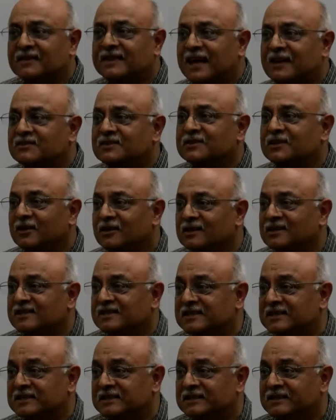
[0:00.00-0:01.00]
$1,000.
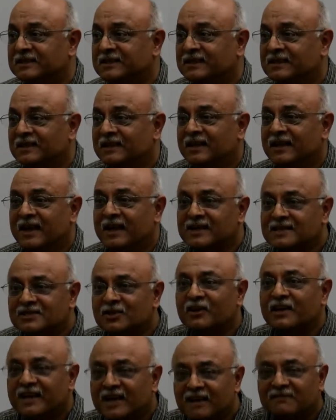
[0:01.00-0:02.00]
It is
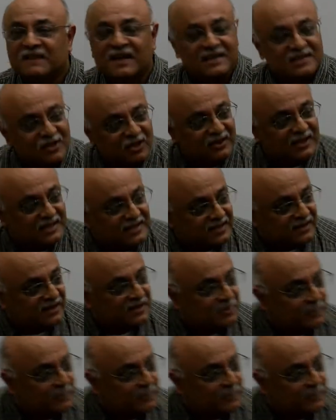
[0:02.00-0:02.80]
not enough. That is not considered